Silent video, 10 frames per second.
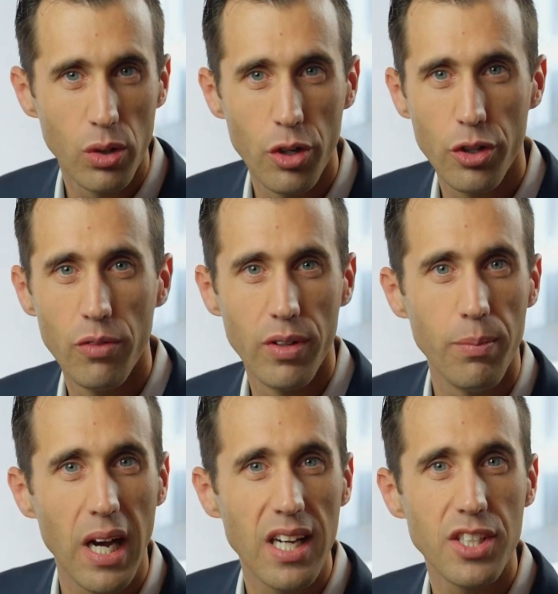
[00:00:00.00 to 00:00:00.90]
growth over the
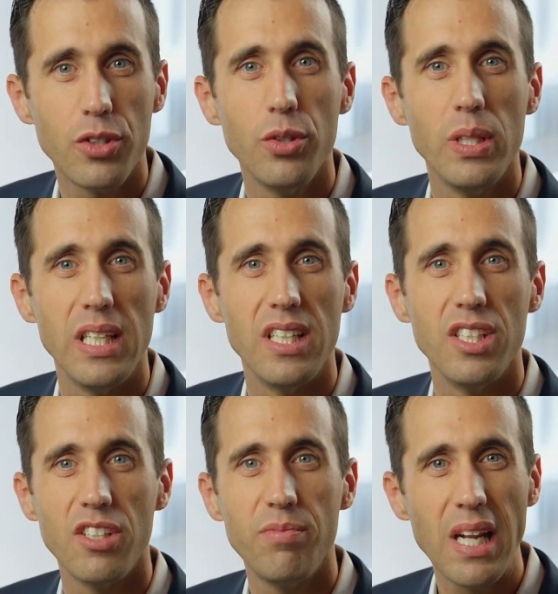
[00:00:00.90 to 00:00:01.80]
past 2
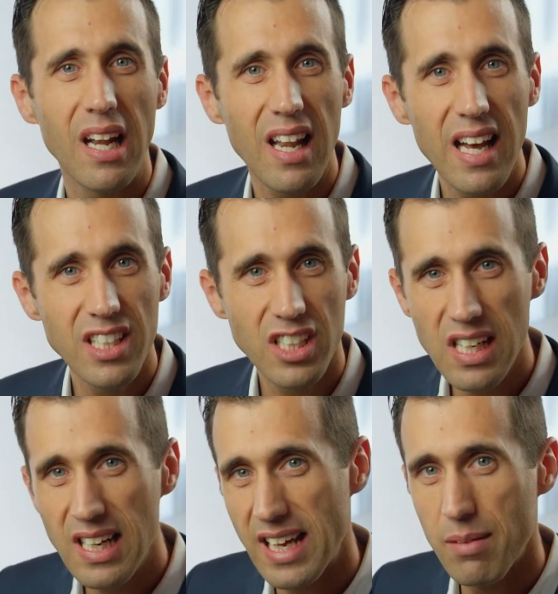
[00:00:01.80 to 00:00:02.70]
years have been
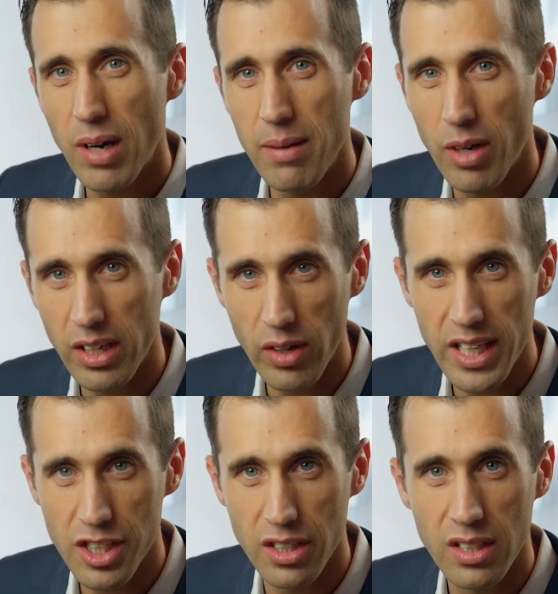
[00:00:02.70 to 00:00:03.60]
largely led by
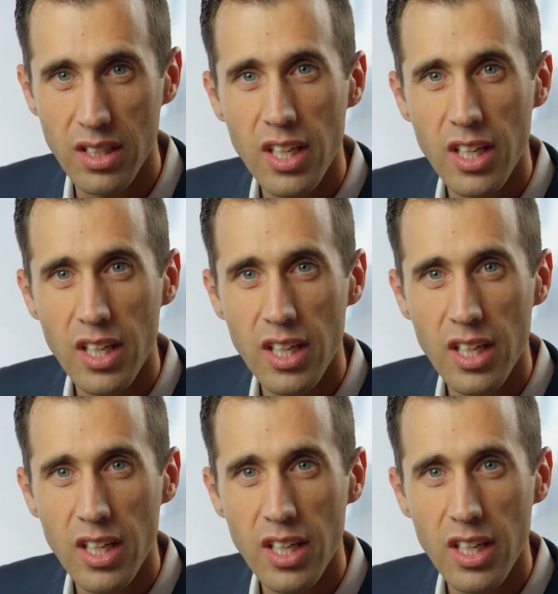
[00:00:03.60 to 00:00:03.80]
migration.